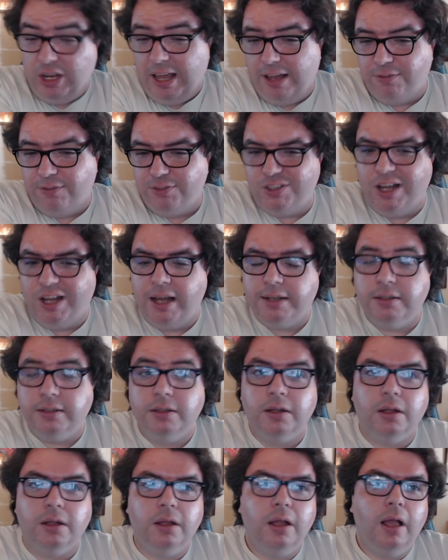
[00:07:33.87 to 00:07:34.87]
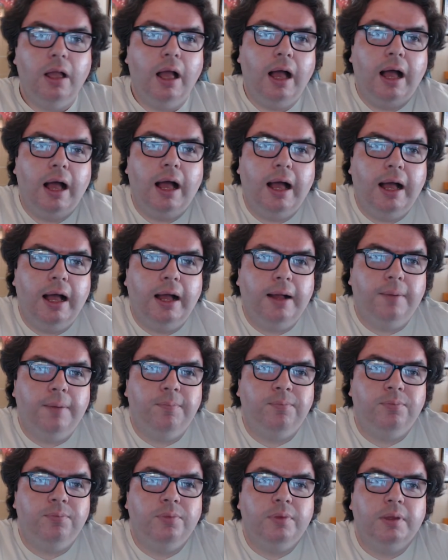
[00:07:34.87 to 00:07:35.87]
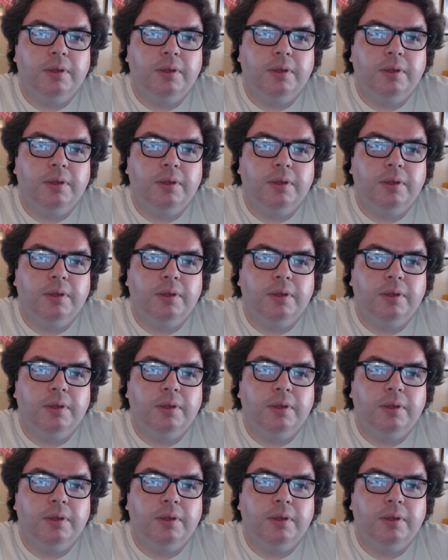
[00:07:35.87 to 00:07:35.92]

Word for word: have done. Um,